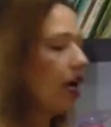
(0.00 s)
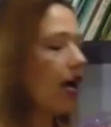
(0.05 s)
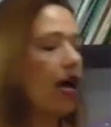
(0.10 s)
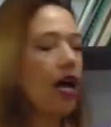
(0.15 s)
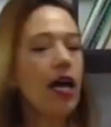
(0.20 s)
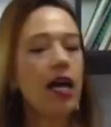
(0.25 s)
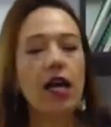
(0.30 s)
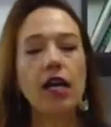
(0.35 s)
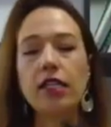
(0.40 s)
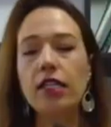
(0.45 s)

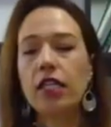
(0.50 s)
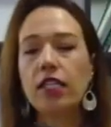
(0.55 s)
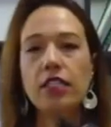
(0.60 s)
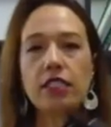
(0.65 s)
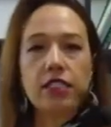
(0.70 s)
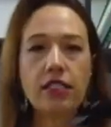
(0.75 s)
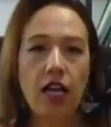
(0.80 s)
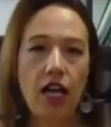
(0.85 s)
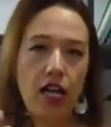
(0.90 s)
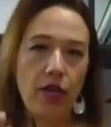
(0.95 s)
another
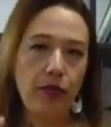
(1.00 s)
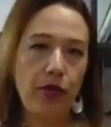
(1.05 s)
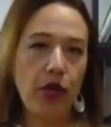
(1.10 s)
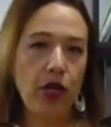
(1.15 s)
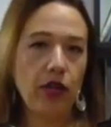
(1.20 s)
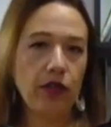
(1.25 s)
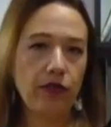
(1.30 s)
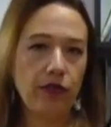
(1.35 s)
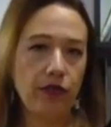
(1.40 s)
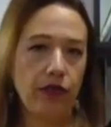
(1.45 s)
type
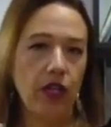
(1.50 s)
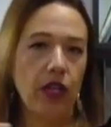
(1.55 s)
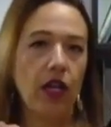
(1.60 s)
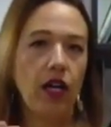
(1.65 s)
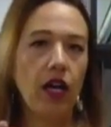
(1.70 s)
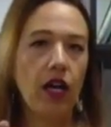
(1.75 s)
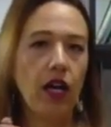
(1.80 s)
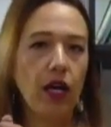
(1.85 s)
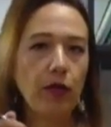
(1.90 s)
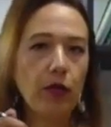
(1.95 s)
of
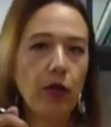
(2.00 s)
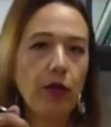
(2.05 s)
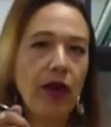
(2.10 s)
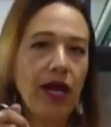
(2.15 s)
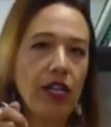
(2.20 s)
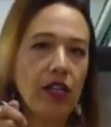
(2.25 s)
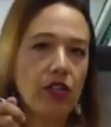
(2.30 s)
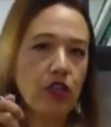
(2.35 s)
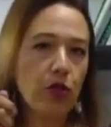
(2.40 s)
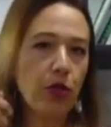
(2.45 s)

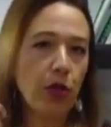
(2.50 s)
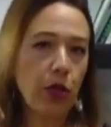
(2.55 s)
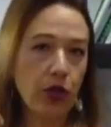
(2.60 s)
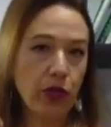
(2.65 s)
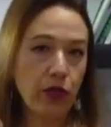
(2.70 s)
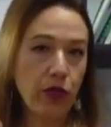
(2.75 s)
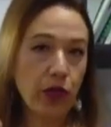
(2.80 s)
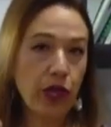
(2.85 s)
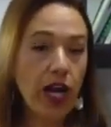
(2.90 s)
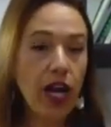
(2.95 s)
mobile support
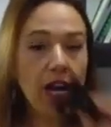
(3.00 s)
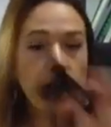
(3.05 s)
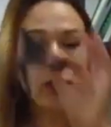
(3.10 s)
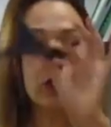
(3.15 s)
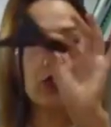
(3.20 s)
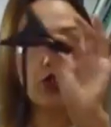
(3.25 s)
for cars,